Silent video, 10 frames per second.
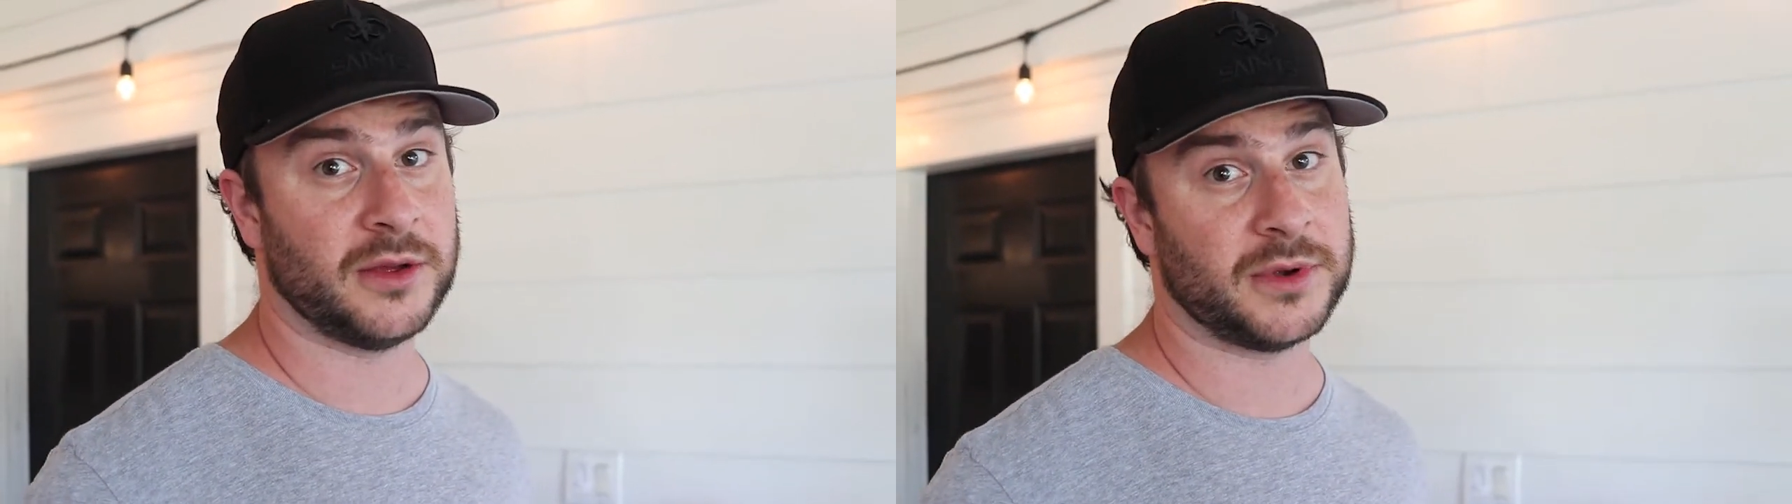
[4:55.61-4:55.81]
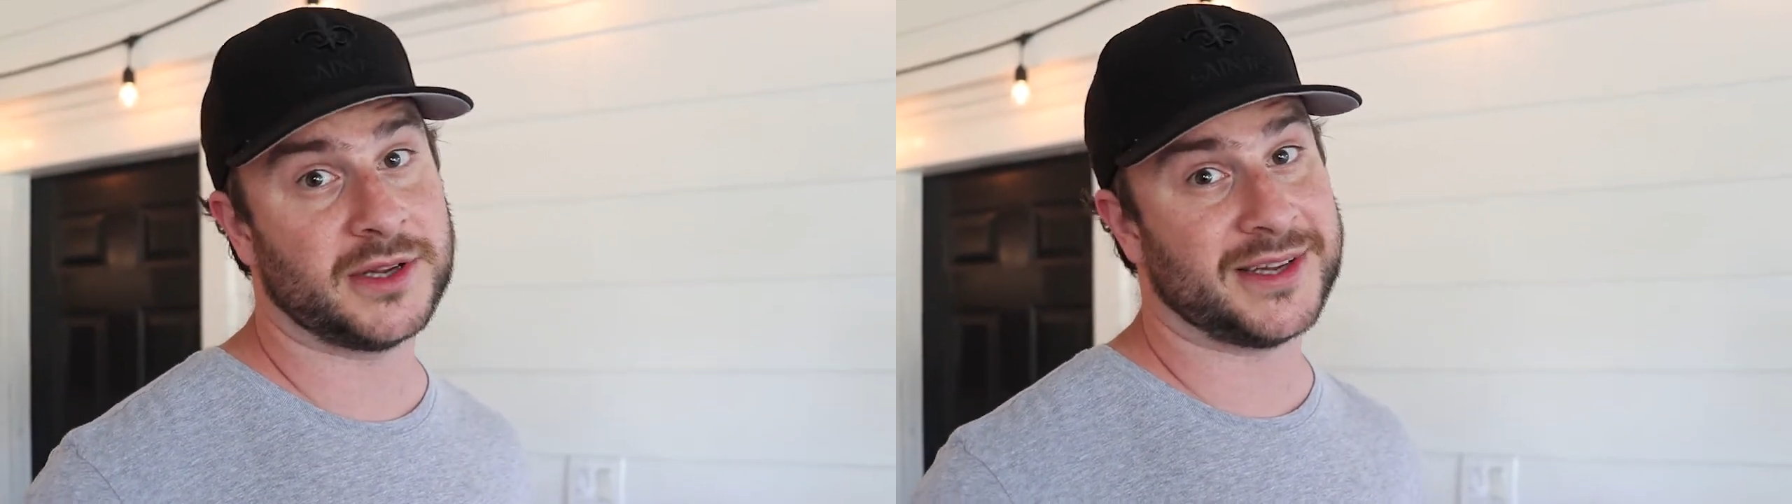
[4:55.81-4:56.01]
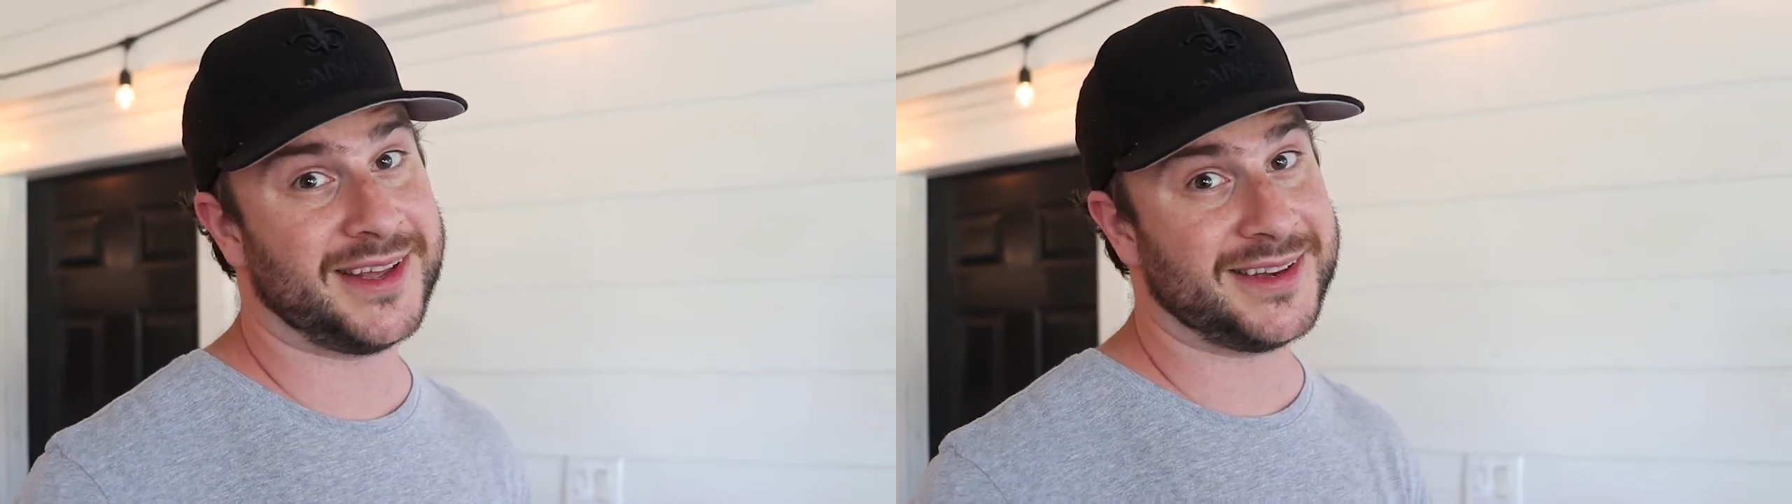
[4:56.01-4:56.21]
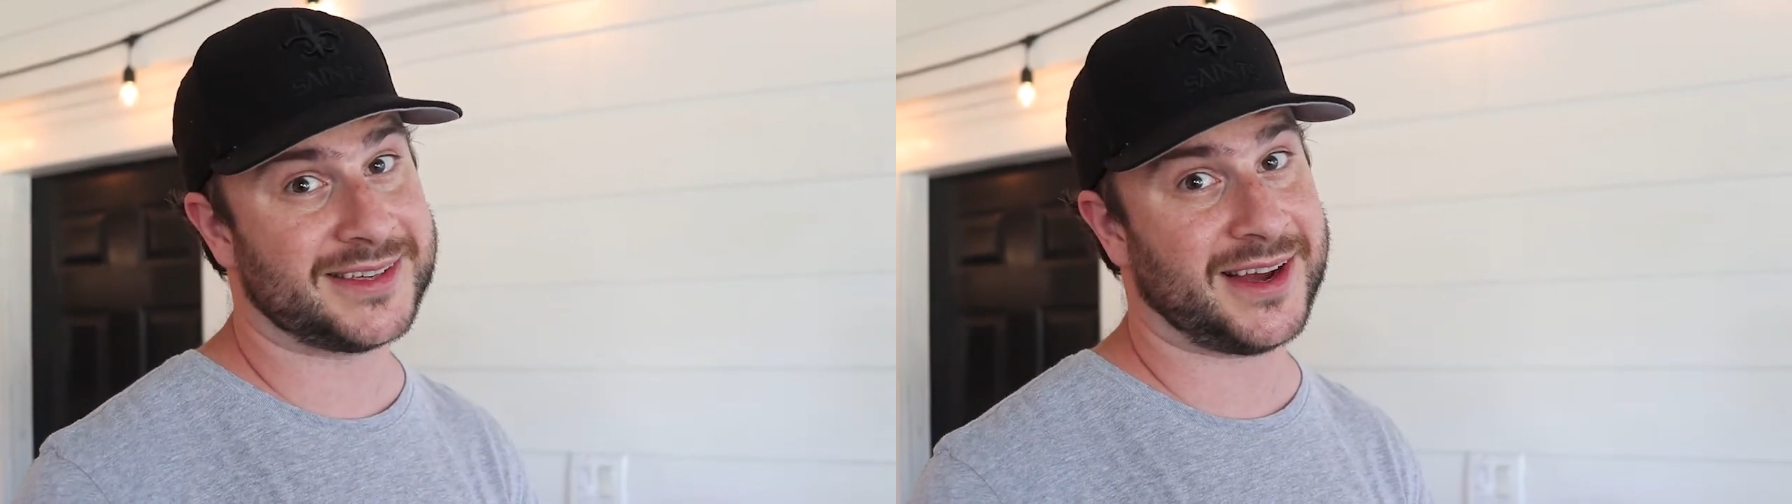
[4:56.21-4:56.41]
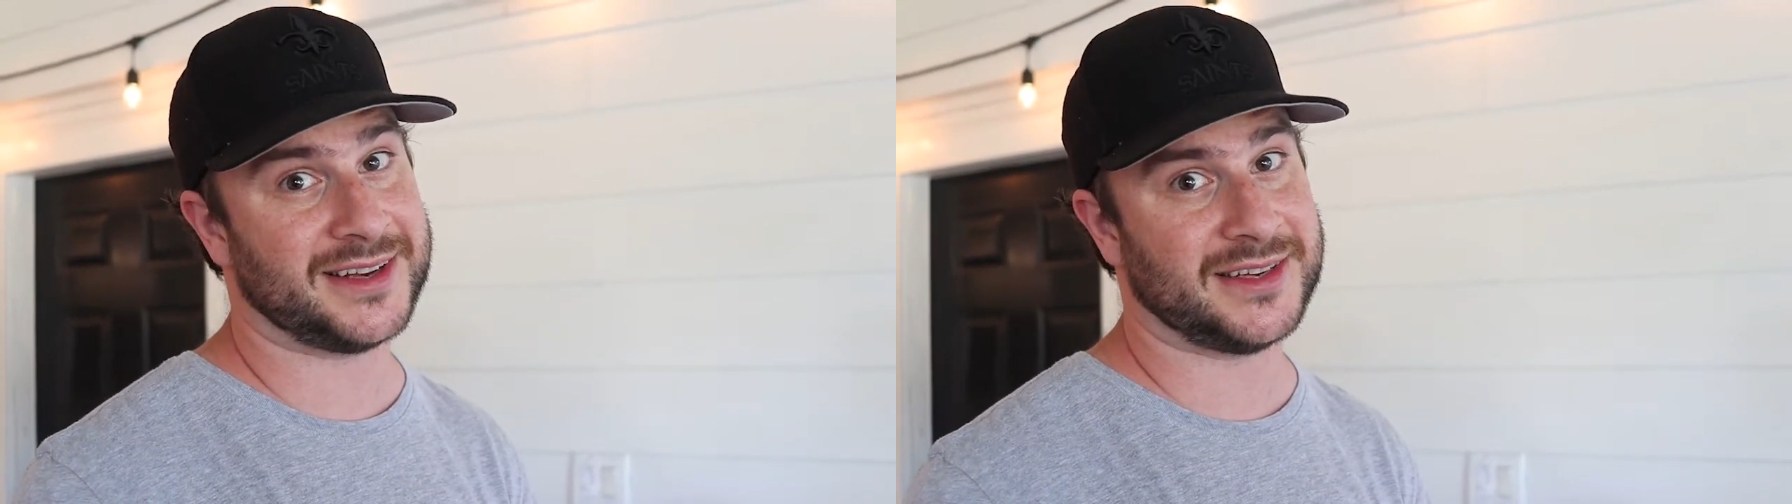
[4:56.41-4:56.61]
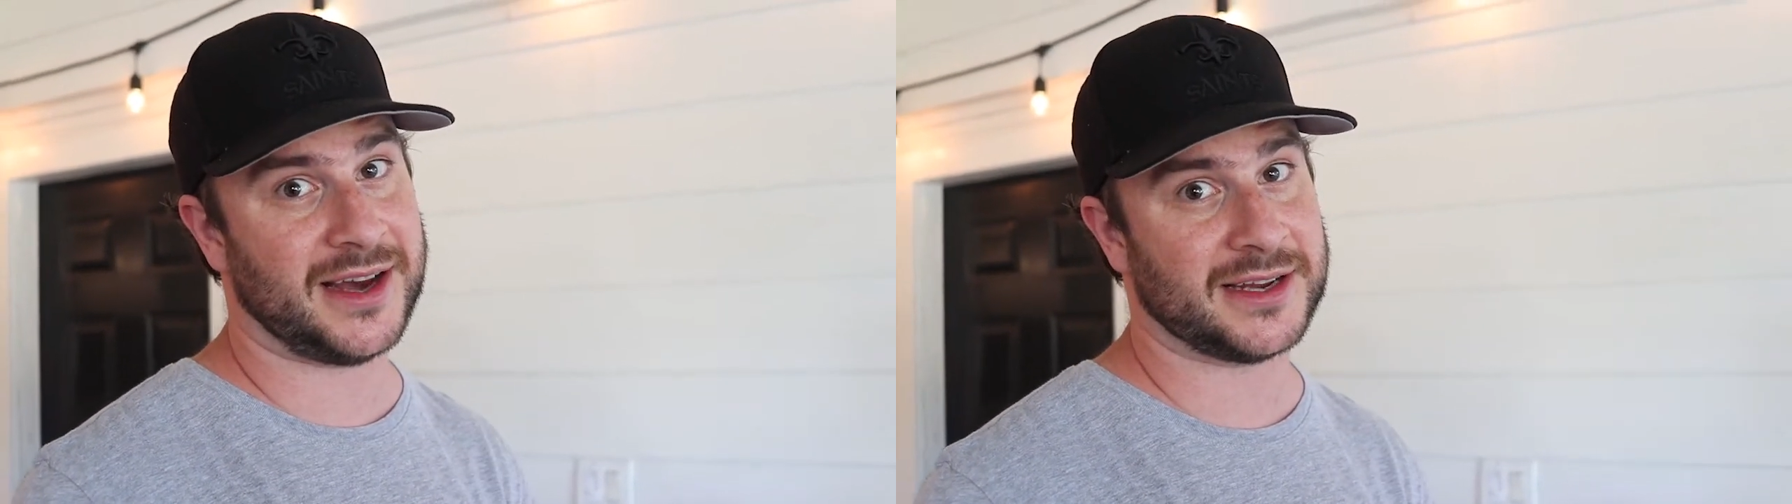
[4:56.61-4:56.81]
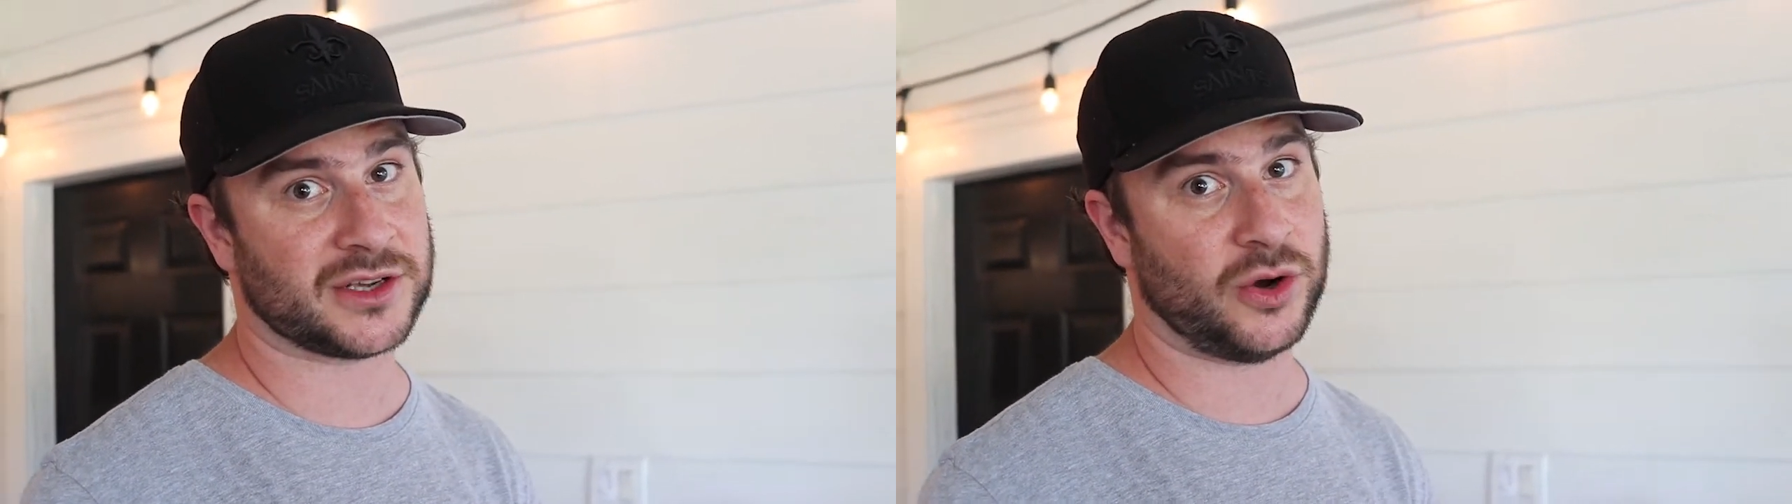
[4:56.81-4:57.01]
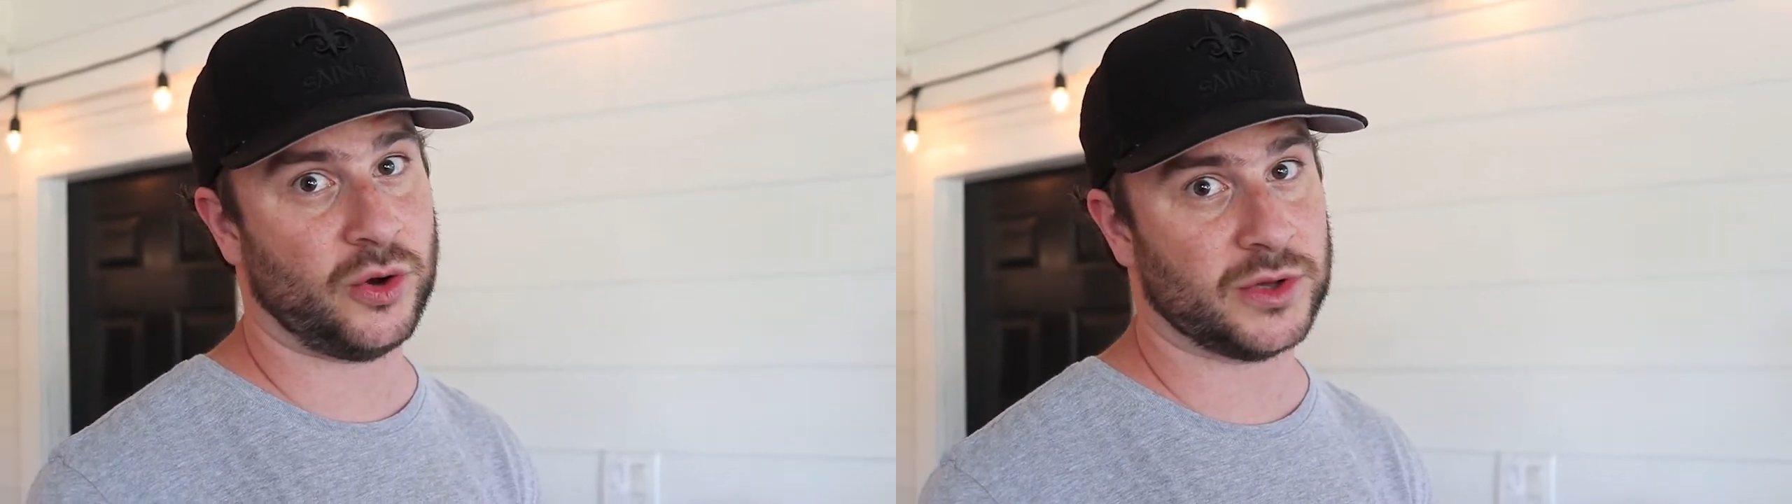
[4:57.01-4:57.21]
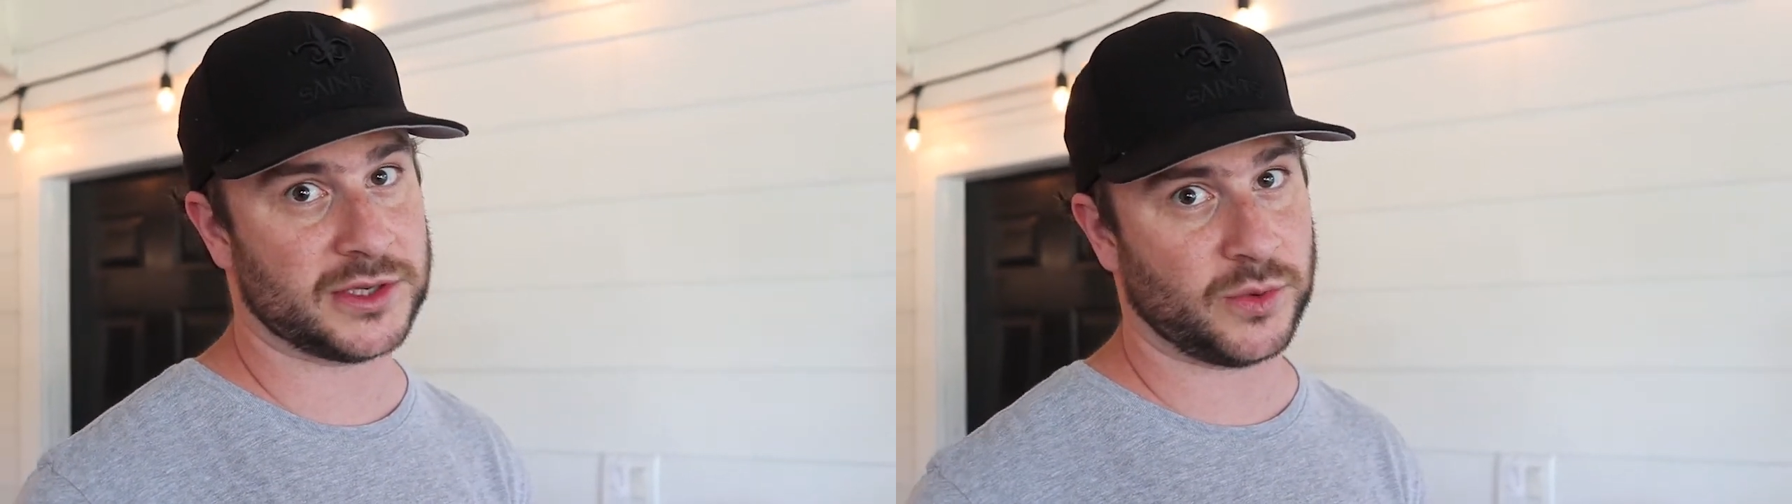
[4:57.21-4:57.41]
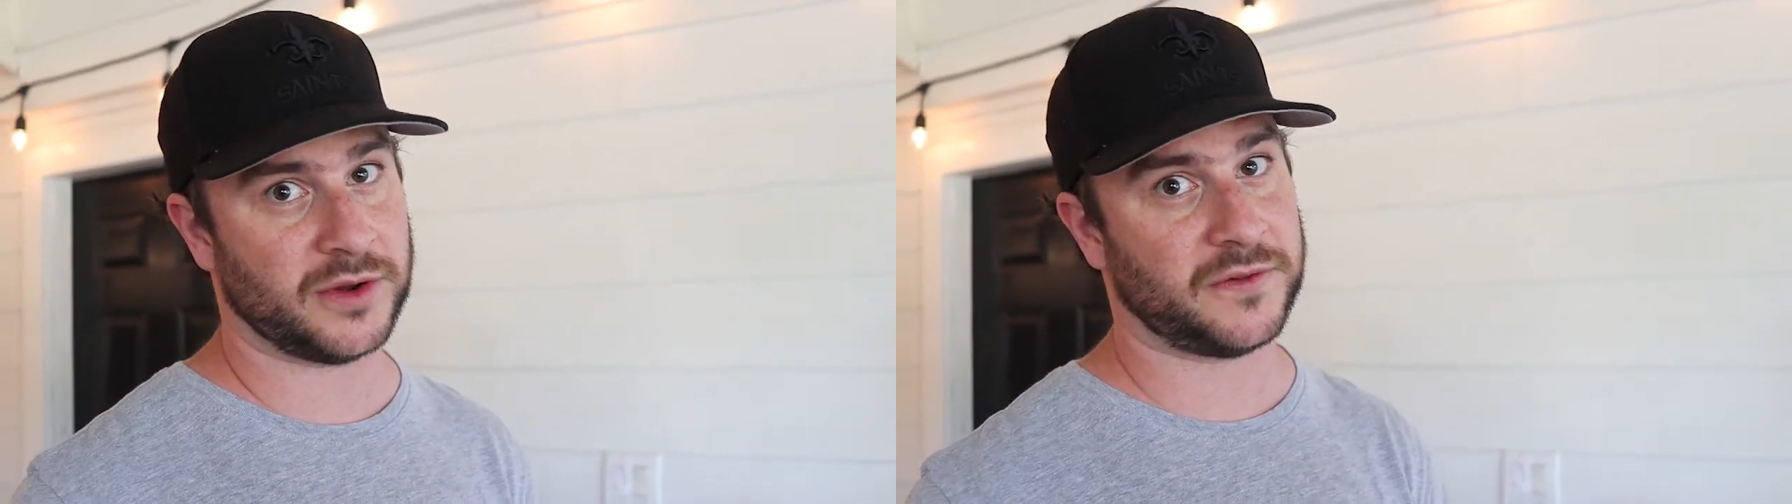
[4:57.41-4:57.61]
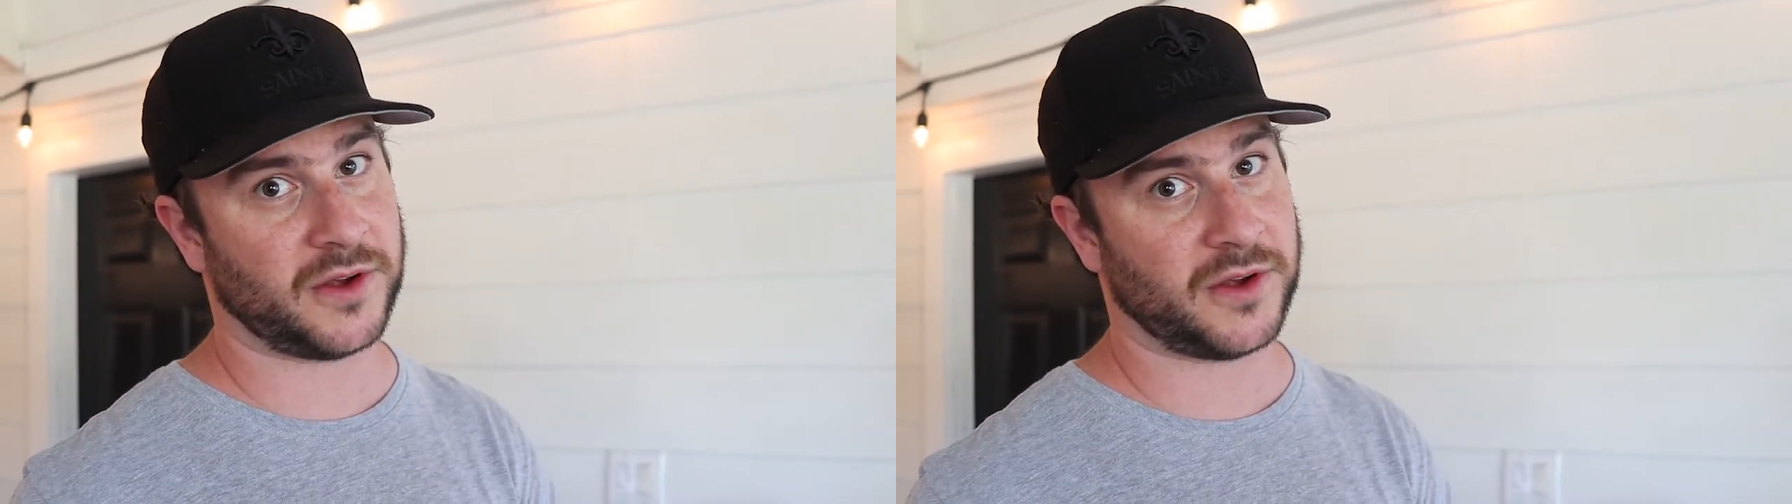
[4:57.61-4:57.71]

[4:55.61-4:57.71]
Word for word: because the inside's not as cold as when it